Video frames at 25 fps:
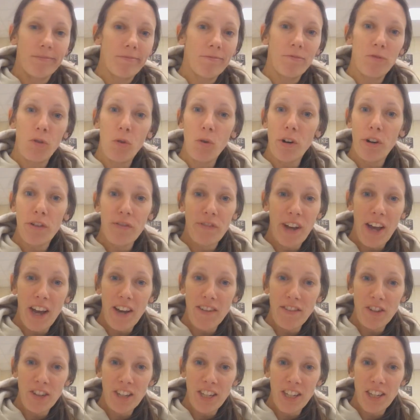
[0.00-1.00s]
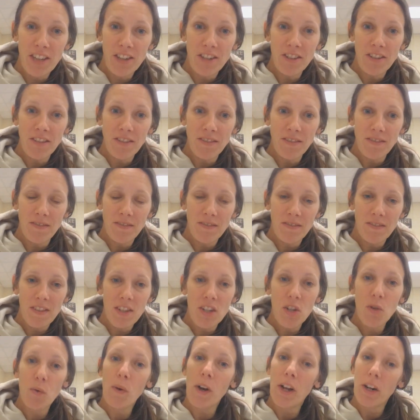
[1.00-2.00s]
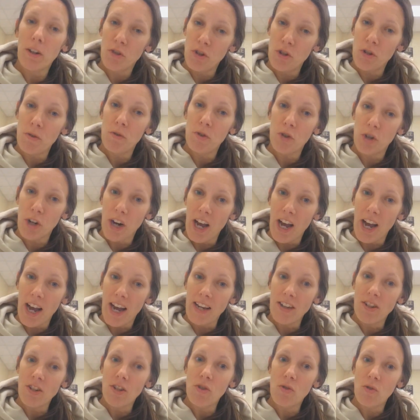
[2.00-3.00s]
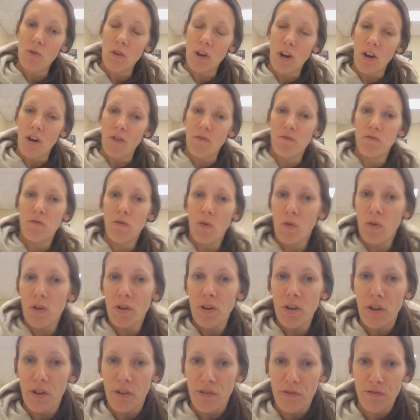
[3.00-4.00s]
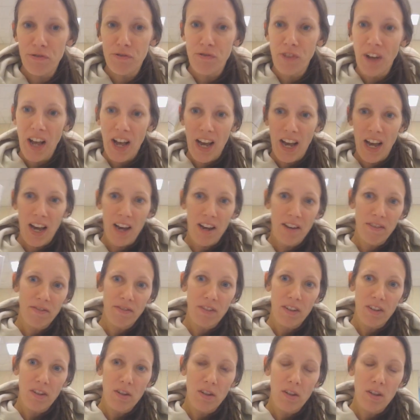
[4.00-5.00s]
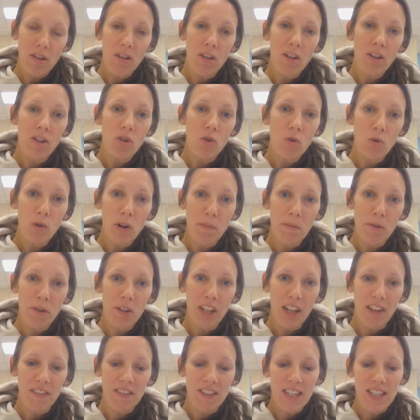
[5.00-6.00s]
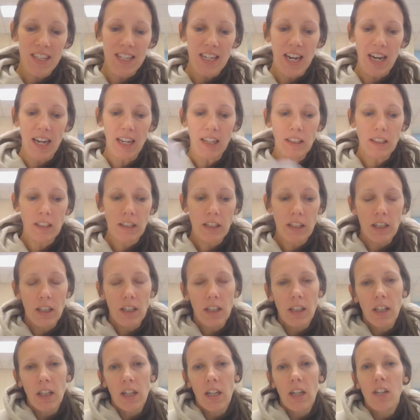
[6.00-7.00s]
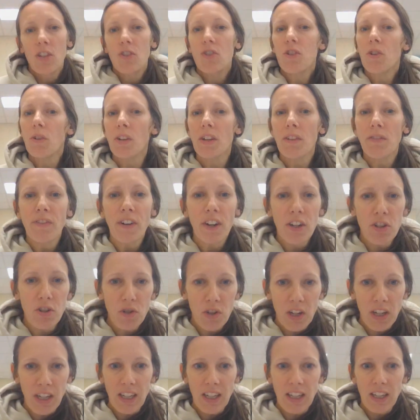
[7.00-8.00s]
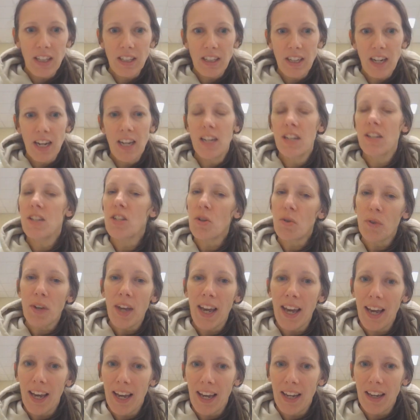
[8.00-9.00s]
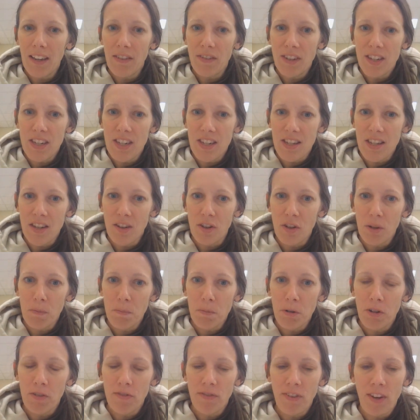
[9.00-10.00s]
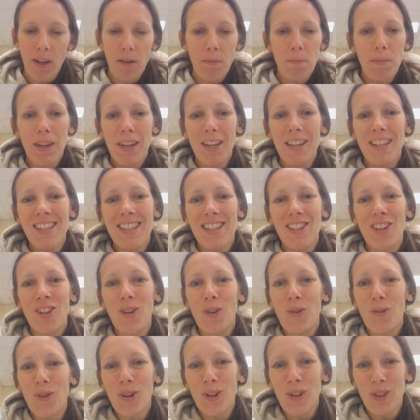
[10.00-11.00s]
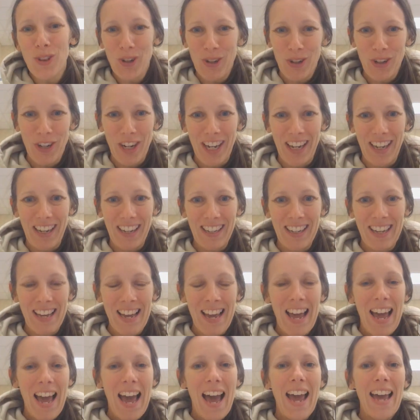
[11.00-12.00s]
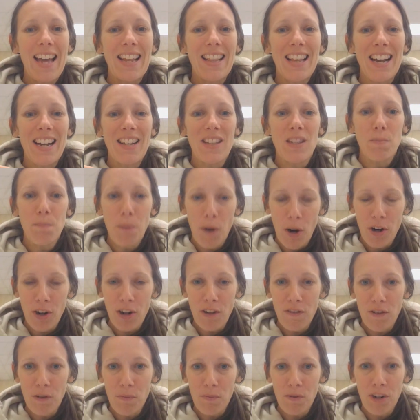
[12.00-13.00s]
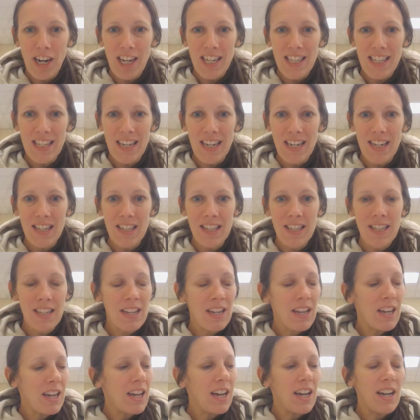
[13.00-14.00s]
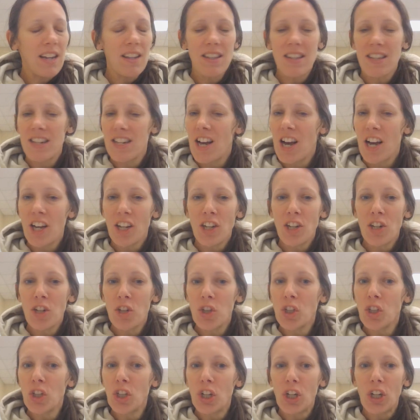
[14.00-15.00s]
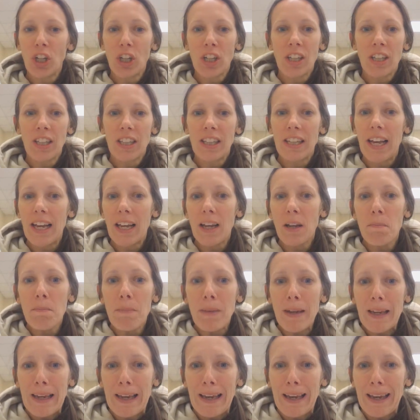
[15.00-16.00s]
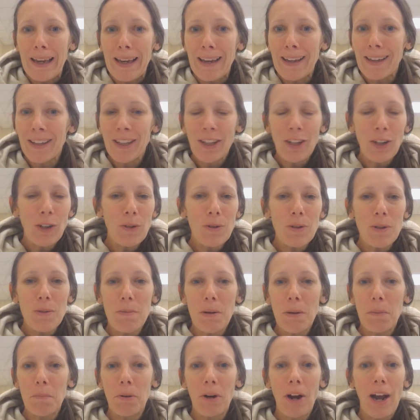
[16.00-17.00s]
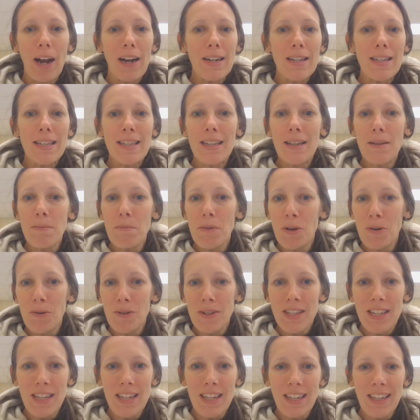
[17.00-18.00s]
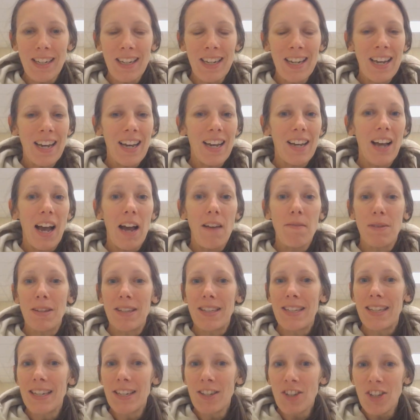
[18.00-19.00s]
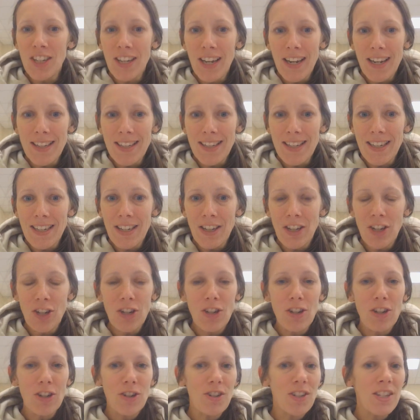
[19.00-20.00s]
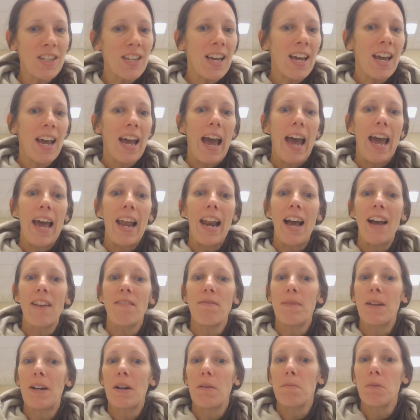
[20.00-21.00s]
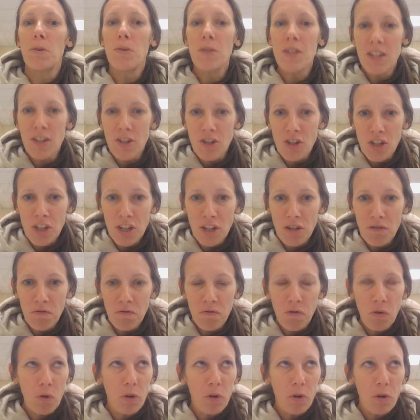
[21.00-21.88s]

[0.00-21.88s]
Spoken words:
4 or 5 on here, so why don't you try to draw 4 or 5 treble clefs today. Don't get frustrated, and it's okay if it doesn't look perfect because you are learning, and that's part of the process. It's not going to look like me, who's been practicing music. I've been teaching 18 years, and I've been a musician